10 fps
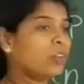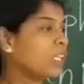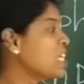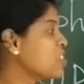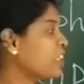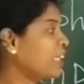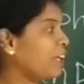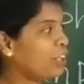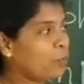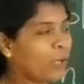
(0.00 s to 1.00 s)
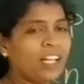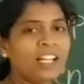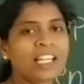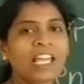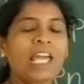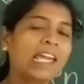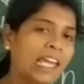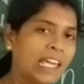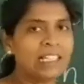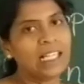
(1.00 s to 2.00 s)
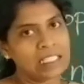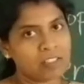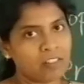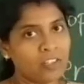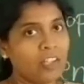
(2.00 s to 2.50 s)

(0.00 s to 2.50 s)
each and every one again.